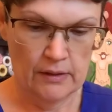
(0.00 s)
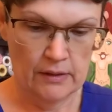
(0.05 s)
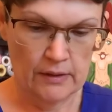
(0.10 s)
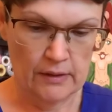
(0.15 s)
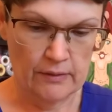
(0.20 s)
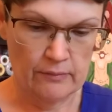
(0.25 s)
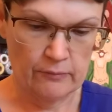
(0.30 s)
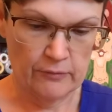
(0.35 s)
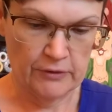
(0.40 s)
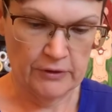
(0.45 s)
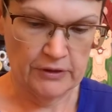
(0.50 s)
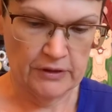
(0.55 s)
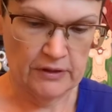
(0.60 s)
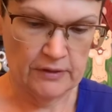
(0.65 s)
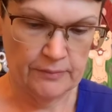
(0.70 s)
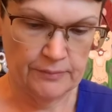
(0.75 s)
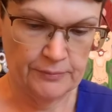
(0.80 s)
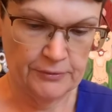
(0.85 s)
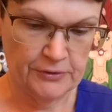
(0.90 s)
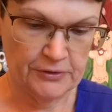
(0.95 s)
and we're going
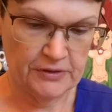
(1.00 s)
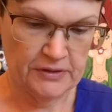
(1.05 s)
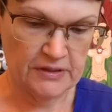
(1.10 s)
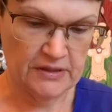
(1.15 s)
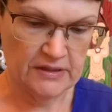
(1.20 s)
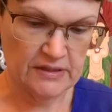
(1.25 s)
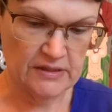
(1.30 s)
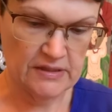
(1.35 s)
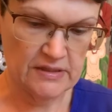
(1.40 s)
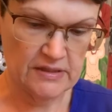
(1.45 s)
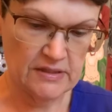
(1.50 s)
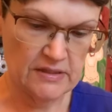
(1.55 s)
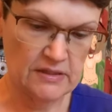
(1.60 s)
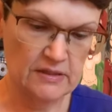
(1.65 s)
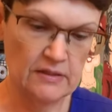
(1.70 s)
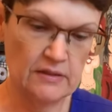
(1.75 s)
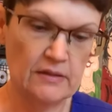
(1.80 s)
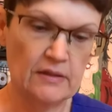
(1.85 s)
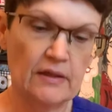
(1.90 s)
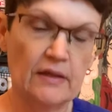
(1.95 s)
to put this
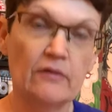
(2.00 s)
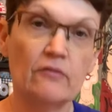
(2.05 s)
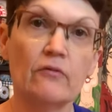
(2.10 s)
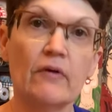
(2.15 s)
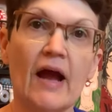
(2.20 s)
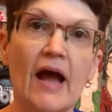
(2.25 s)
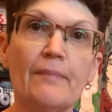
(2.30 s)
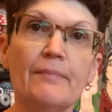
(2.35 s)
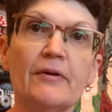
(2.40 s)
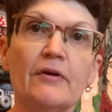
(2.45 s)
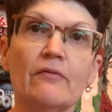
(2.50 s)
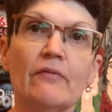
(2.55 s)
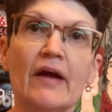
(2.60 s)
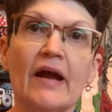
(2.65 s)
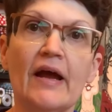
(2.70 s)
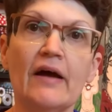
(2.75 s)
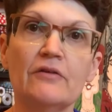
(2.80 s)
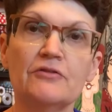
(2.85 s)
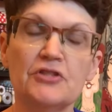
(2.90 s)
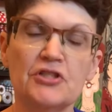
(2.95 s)
and wrap it
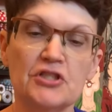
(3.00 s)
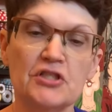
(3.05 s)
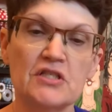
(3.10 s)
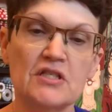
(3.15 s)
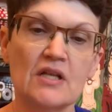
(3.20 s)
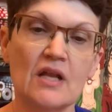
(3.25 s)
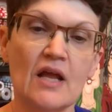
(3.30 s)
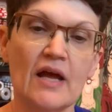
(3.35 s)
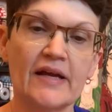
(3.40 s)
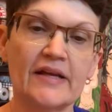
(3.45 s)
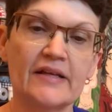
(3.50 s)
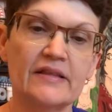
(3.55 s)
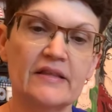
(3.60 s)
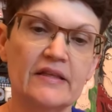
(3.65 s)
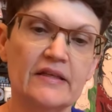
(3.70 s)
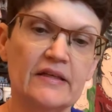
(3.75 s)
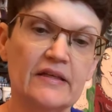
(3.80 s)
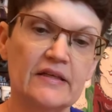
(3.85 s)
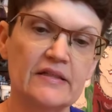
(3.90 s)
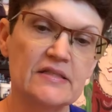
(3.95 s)
around just like
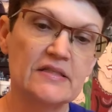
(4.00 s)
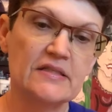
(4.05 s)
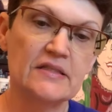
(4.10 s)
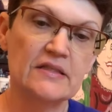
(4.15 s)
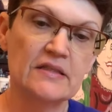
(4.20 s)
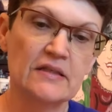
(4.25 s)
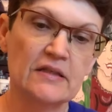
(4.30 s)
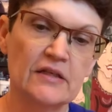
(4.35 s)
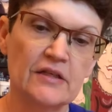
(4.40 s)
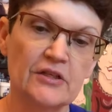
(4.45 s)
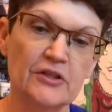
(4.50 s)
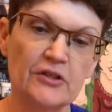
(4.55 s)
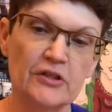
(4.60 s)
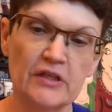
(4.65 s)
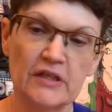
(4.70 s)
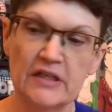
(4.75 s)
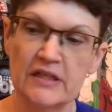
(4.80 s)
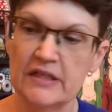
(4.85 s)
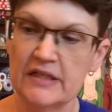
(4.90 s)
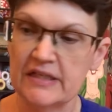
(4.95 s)
this. You're
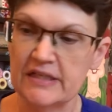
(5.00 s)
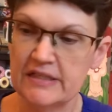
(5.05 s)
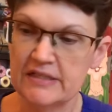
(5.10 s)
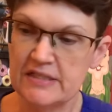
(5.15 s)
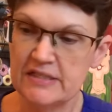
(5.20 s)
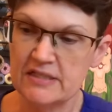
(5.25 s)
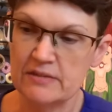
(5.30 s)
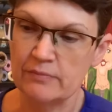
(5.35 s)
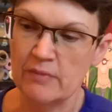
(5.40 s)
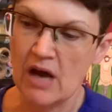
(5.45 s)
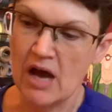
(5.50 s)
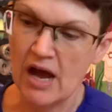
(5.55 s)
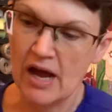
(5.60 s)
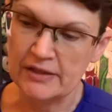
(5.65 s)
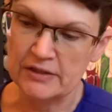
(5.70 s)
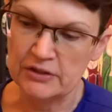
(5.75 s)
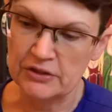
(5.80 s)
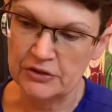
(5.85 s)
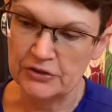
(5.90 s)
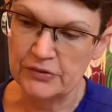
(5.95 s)
going to need some hot
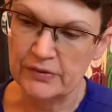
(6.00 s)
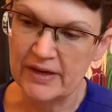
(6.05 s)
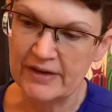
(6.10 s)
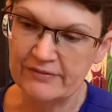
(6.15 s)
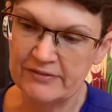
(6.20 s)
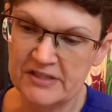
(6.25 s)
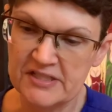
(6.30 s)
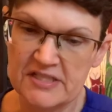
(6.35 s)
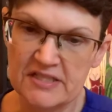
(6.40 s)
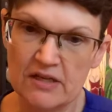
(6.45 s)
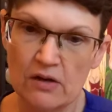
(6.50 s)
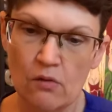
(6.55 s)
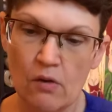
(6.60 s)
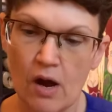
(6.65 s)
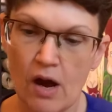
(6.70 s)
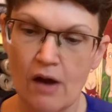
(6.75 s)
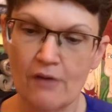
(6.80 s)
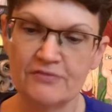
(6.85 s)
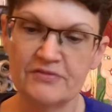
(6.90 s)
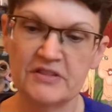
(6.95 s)
glue every so
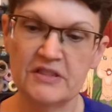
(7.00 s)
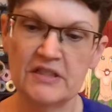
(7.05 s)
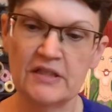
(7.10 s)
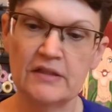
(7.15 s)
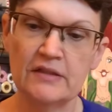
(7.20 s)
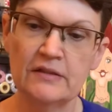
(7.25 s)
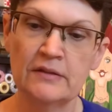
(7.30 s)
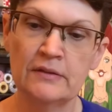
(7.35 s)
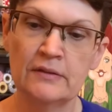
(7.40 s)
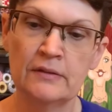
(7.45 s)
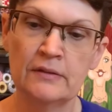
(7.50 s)
often.